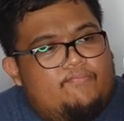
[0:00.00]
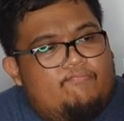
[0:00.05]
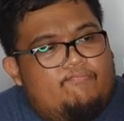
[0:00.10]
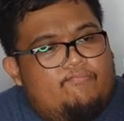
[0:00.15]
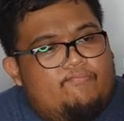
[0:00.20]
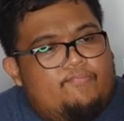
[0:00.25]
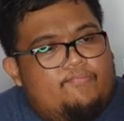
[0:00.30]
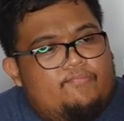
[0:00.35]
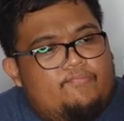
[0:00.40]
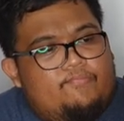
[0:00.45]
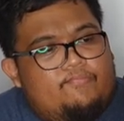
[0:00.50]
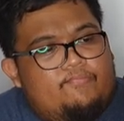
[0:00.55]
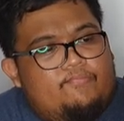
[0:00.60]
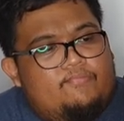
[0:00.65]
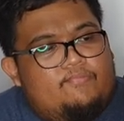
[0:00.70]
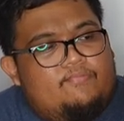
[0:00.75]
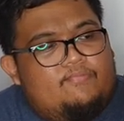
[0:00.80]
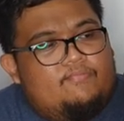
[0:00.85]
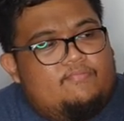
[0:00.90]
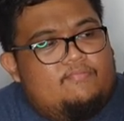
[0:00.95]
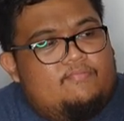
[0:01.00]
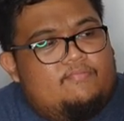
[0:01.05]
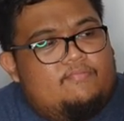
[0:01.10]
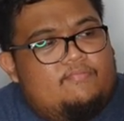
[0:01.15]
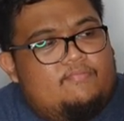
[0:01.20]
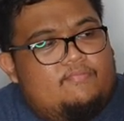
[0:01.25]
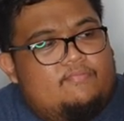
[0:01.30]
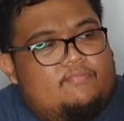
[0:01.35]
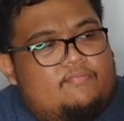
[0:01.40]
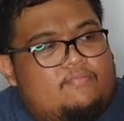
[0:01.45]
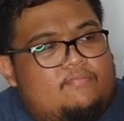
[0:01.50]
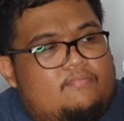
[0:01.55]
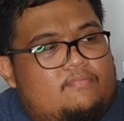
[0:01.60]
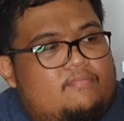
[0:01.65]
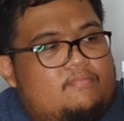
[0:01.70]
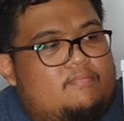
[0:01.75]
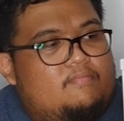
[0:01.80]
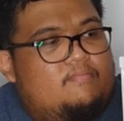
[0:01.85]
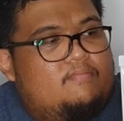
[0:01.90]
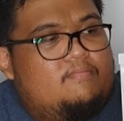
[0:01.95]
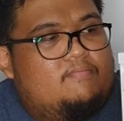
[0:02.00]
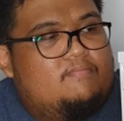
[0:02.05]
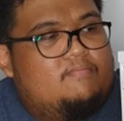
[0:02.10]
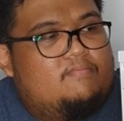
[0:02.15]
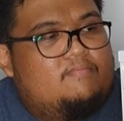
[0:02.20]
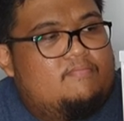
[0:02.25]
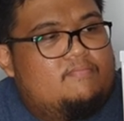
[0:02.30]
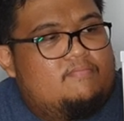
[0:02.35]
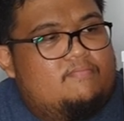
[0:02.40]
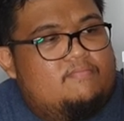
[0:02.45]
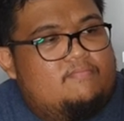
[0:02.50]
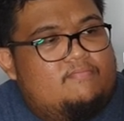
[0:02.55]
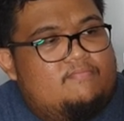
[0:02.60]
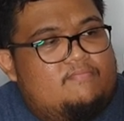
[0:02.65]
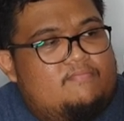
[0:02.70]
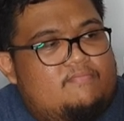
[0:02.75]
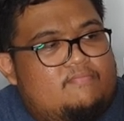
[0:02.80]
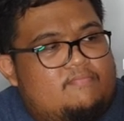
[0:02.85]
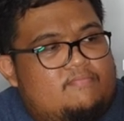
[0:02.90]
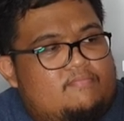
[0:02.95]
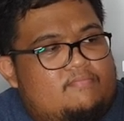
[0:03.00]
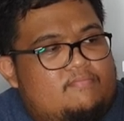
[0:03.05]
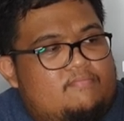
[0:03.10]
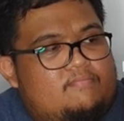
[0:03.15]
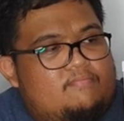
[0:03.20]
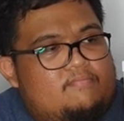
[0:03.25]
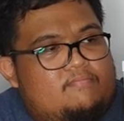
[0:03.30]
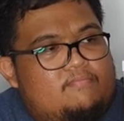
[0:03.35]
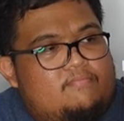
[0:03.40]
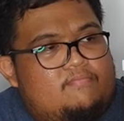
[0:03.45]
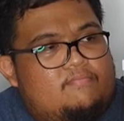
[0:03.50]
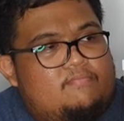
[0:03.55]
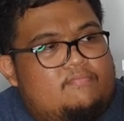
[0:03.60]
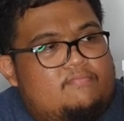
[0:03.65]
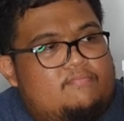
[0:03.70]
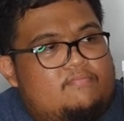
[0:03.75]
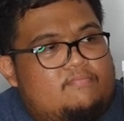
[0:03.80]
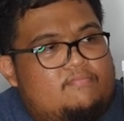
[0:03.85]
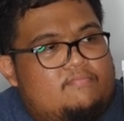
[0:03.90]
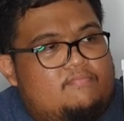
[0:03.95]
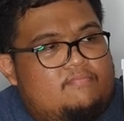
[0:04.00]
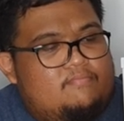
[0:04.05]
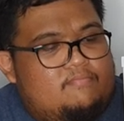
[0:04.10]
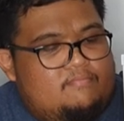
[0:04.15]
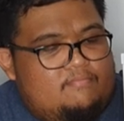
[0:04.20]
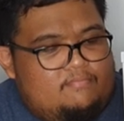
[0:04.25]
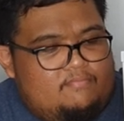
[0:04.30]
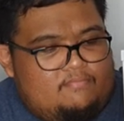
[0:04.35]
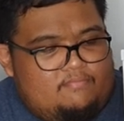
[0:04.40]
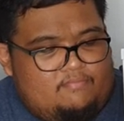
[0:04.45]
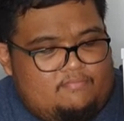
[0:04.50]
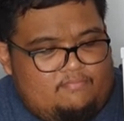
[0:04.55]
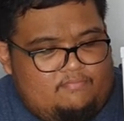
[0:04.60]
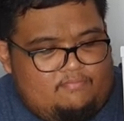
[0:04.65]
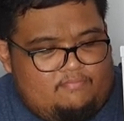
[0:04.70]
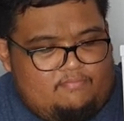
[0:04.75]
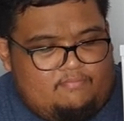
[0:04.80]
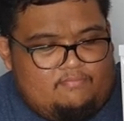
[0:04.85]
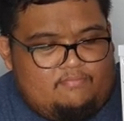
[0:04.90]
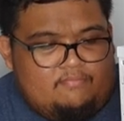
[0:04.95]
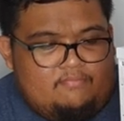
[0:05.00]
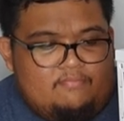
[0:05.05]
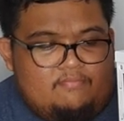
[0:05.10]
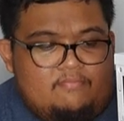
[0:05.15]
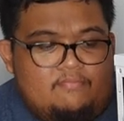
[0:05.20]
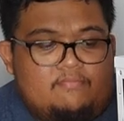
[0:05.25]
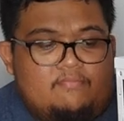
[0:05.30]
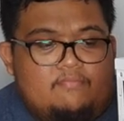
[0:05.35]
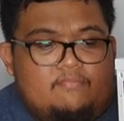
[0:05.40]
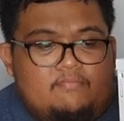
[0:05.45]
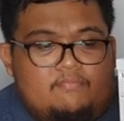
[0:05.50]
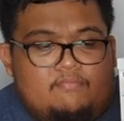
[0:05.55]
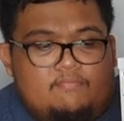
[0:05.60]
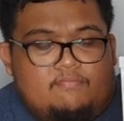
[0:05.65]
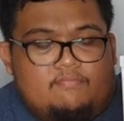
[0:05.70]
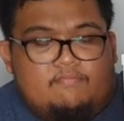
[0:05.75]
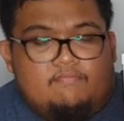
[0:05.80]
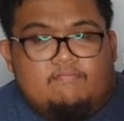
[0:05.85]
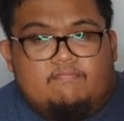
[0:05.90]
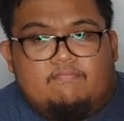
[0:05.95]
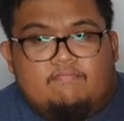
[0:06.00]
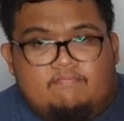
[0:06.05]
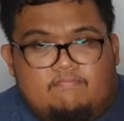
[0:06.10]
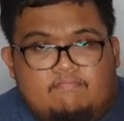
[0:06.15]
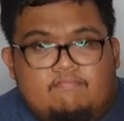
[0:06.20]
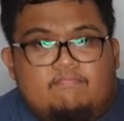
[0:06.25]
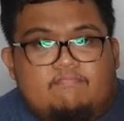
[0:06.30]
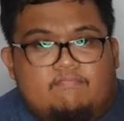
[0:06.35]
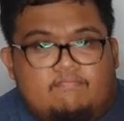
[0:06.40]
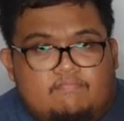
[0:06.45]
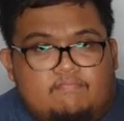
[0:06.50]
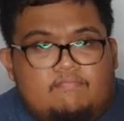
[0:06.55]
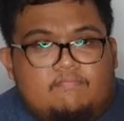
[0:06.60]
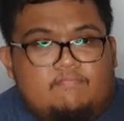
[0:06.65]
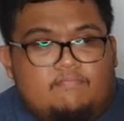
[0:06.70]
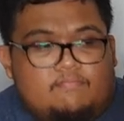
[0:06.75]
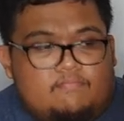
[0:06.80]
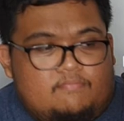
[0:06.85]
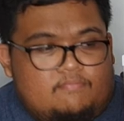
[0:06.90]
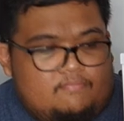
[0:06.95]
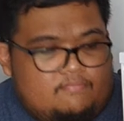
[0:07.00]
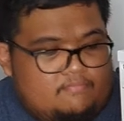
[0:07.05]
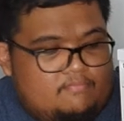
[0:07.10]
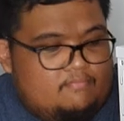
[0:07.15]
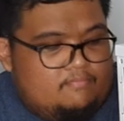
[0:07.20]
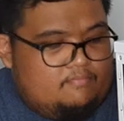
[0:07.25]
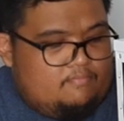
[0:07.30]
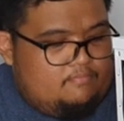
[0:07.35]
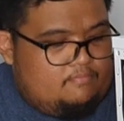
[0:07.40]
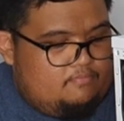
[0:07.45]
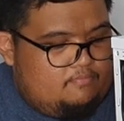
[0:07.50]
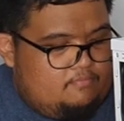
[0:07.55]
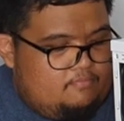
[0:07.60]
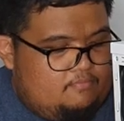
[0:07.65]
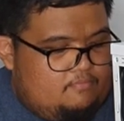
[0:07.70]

[no speech]